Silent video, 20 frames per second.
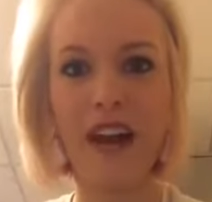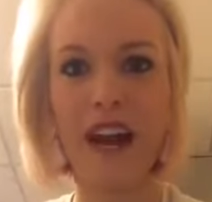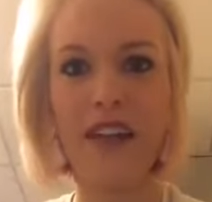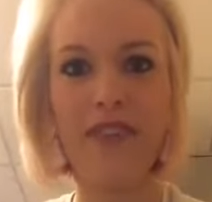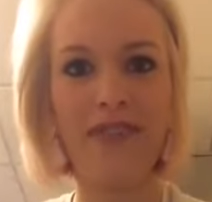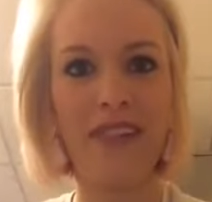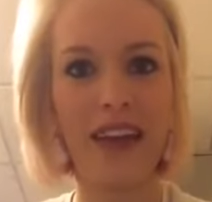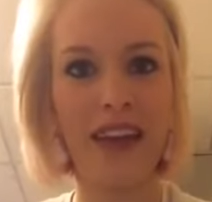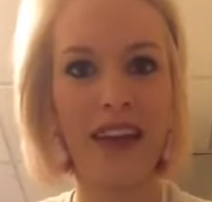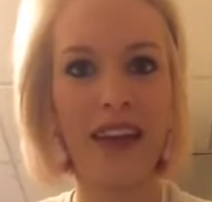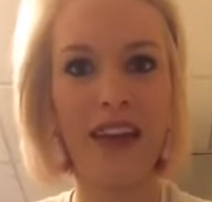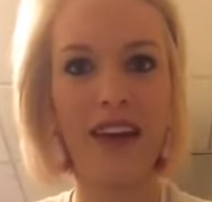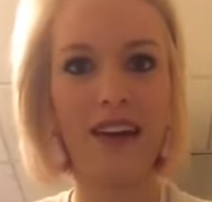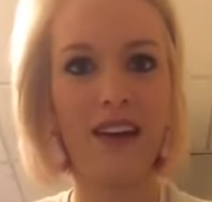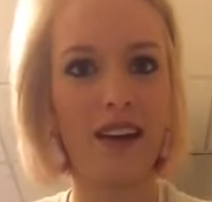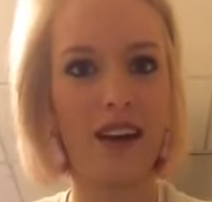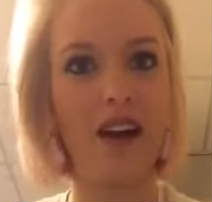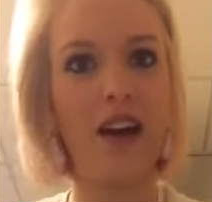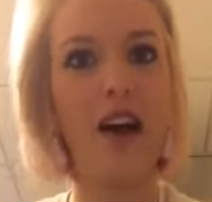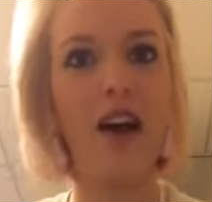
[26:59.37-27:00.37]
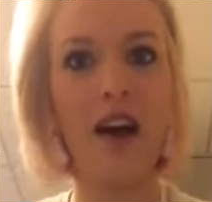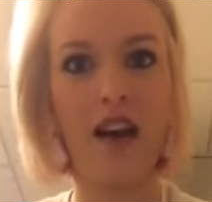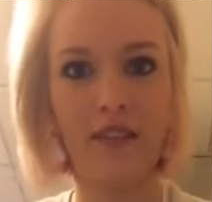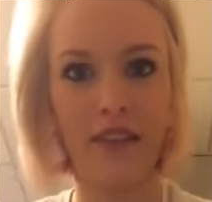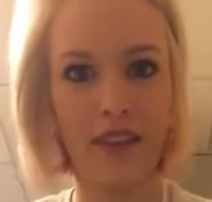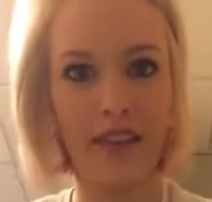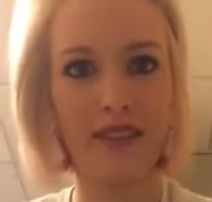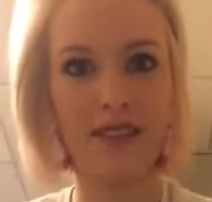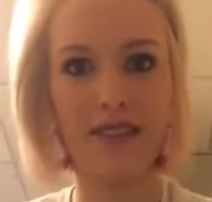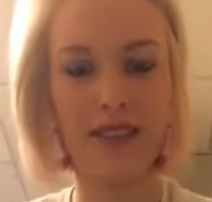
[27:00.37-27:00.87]
And they
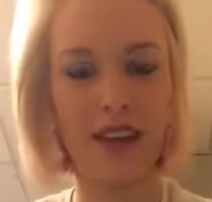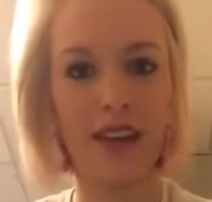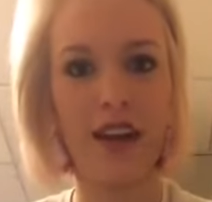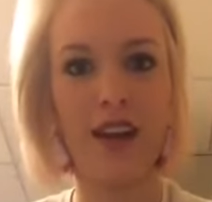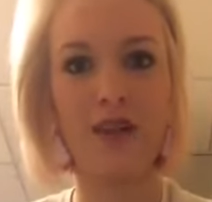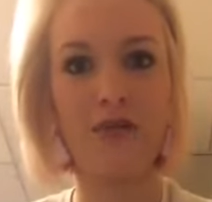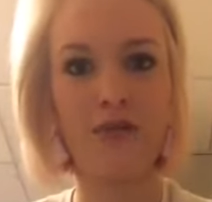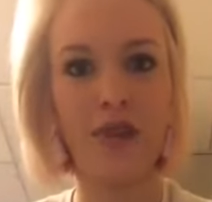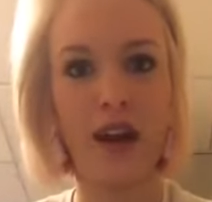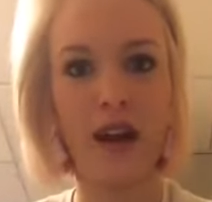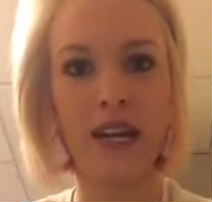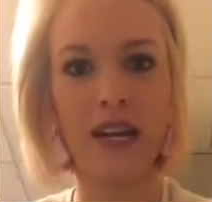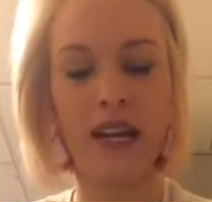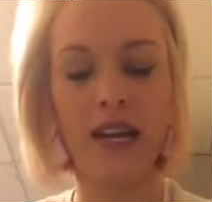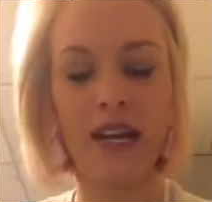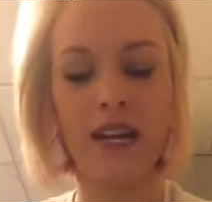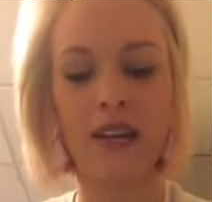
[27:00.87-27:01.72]
obviously are rocking it.